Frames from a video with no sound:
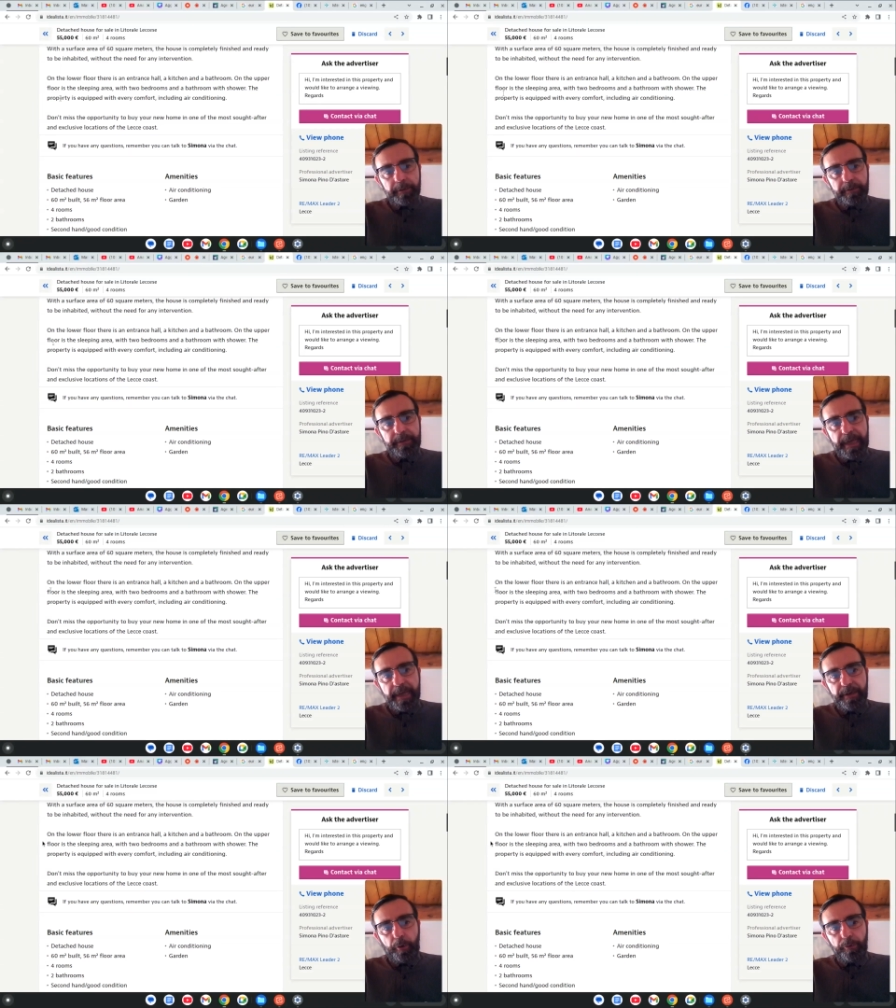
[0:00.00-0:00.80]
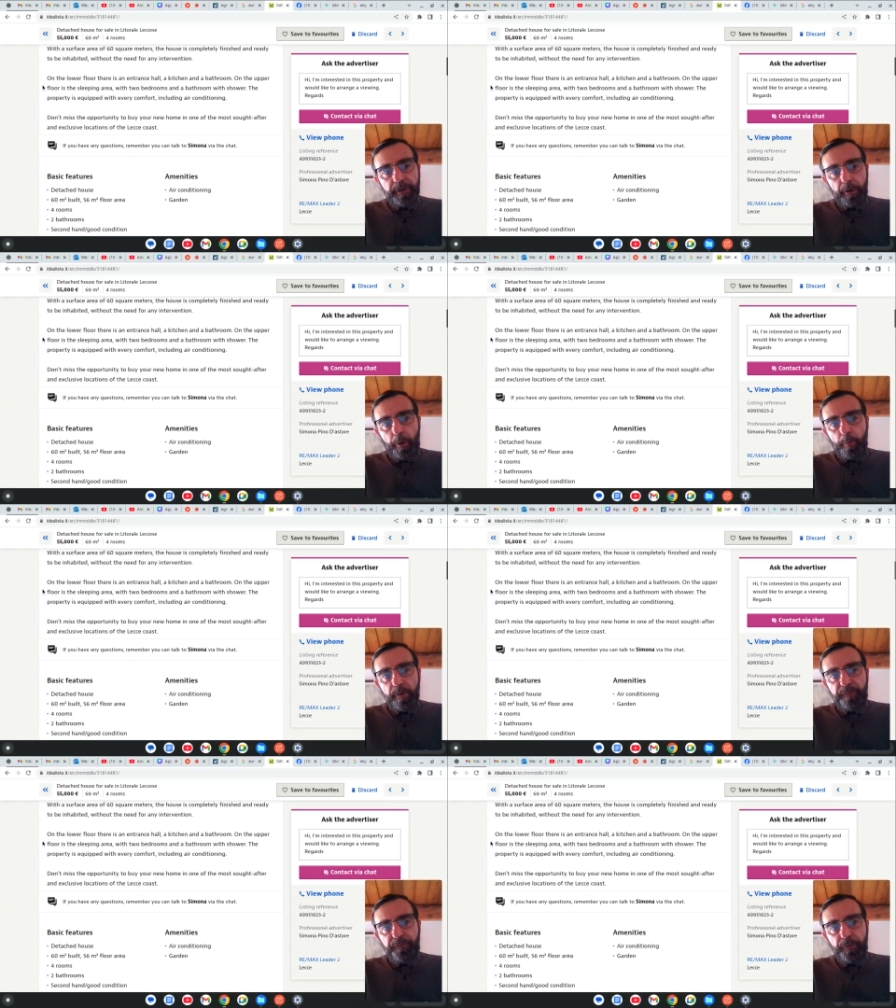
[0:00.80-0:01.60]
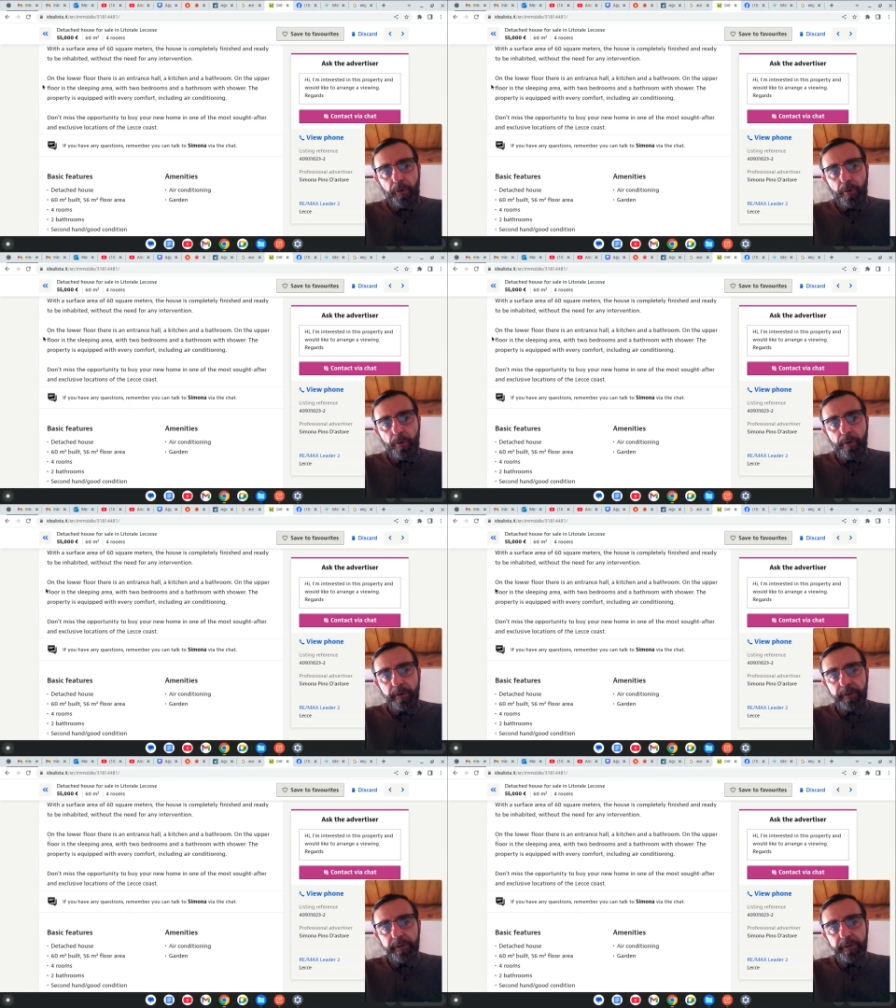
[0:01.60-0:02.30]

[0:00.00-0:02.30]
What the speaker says: Then on the lower floor,